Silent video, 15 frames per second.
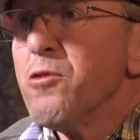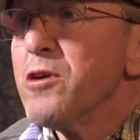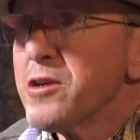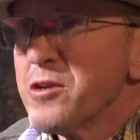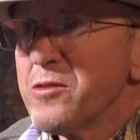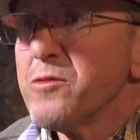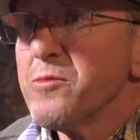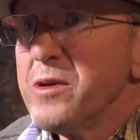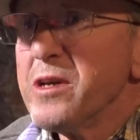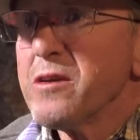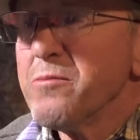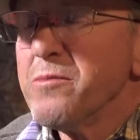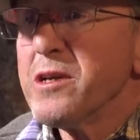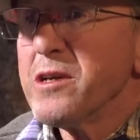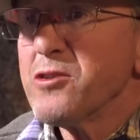wanted to
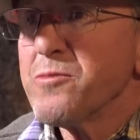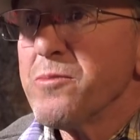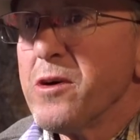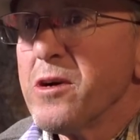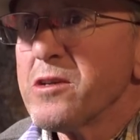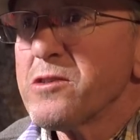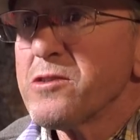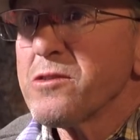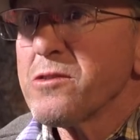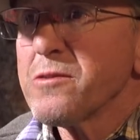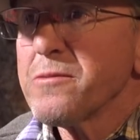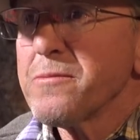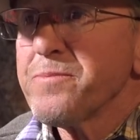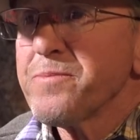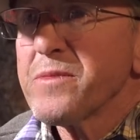be a big
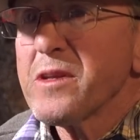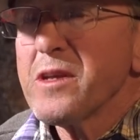sponsor.